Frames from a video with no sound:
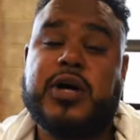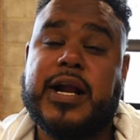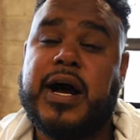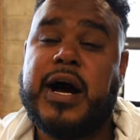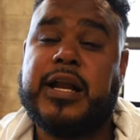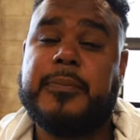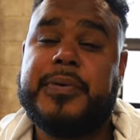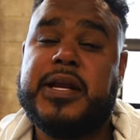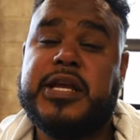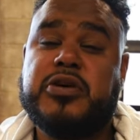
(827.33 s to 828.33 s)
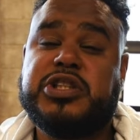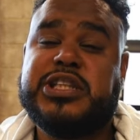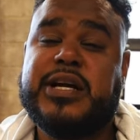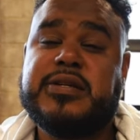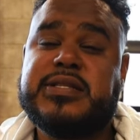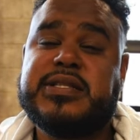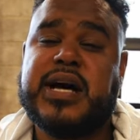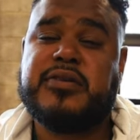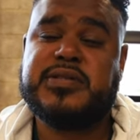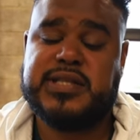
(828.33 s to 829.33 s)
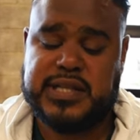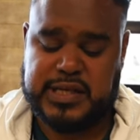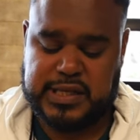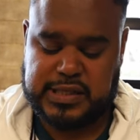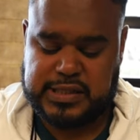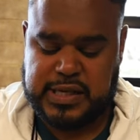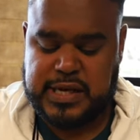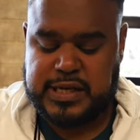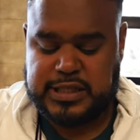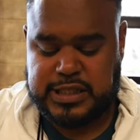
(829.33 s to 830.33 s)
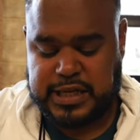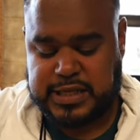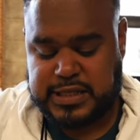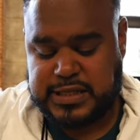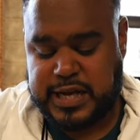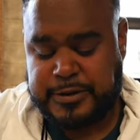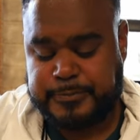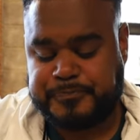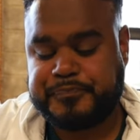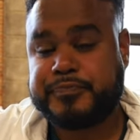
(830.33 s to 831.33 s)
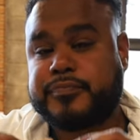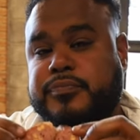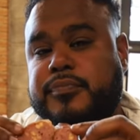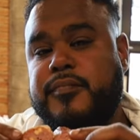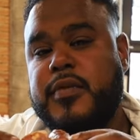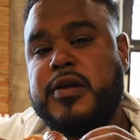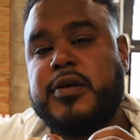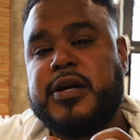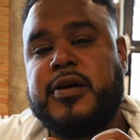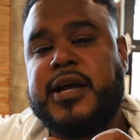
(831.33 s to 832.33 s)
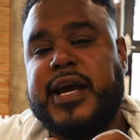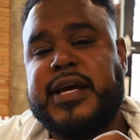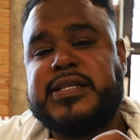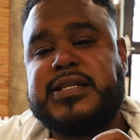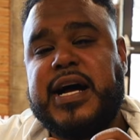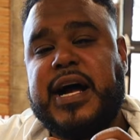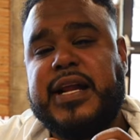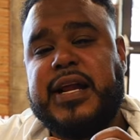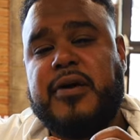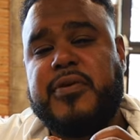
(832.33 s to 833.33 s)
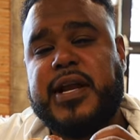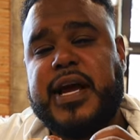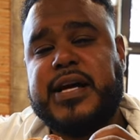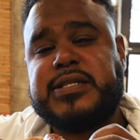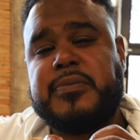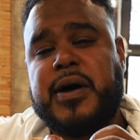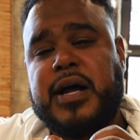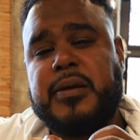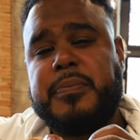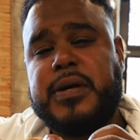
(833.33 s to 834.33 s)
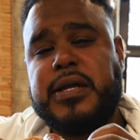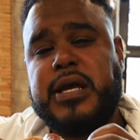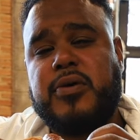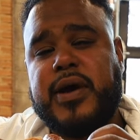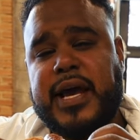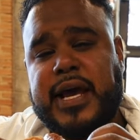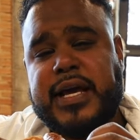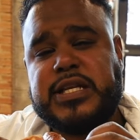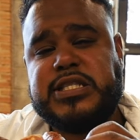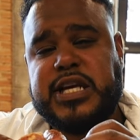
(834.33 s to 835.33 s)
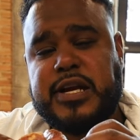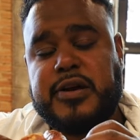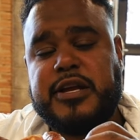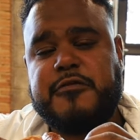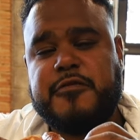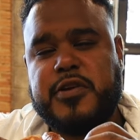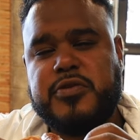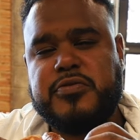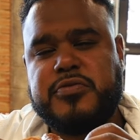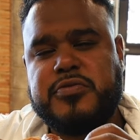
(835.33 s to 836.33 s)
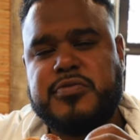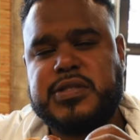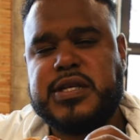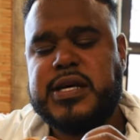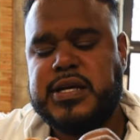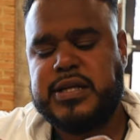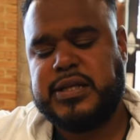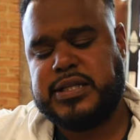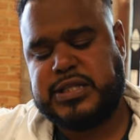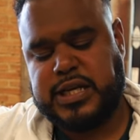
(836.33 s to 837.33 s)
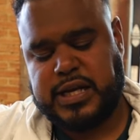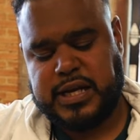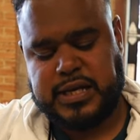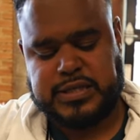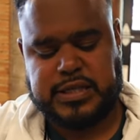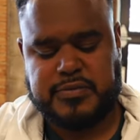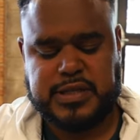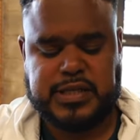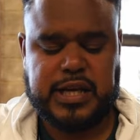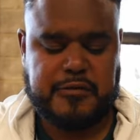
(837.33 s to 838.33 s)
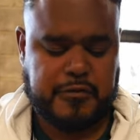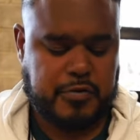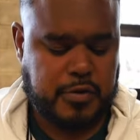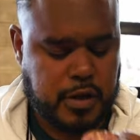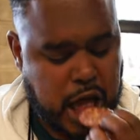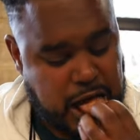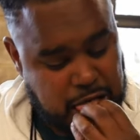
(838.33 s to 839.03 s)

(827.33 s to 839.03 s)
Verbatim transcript: try the jalapeno cheddar sausage. Check this out. Looking on the inside, it already has some jalapeno and cheddar infused. Let's check it out, see what it's hitting for.